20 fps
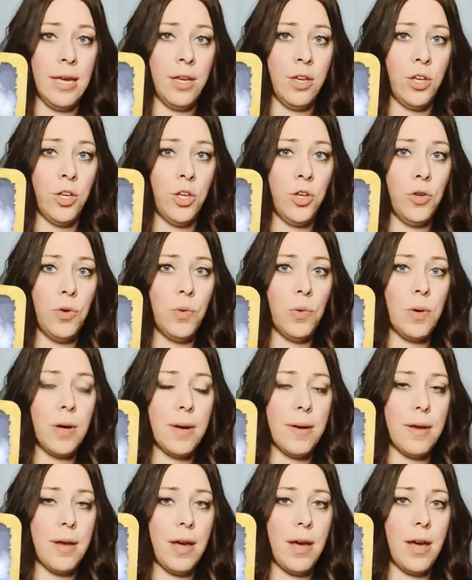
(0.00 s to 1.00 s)
You,
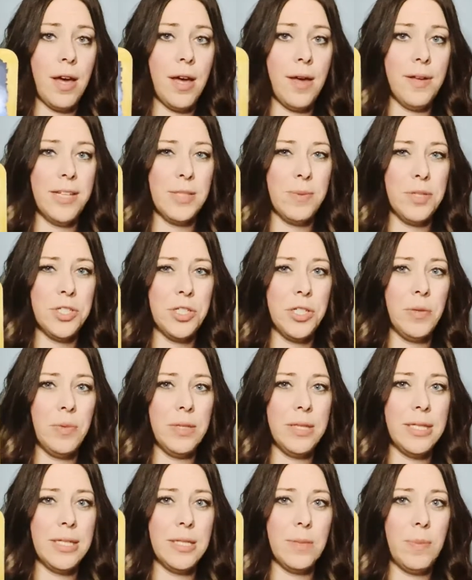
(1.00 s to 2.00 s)
especially
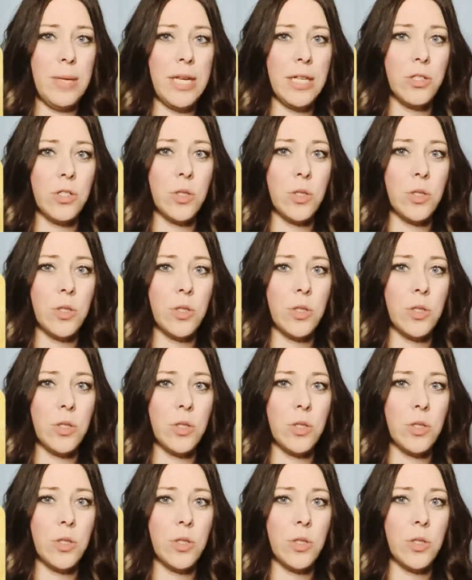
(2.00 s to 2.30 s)
with this being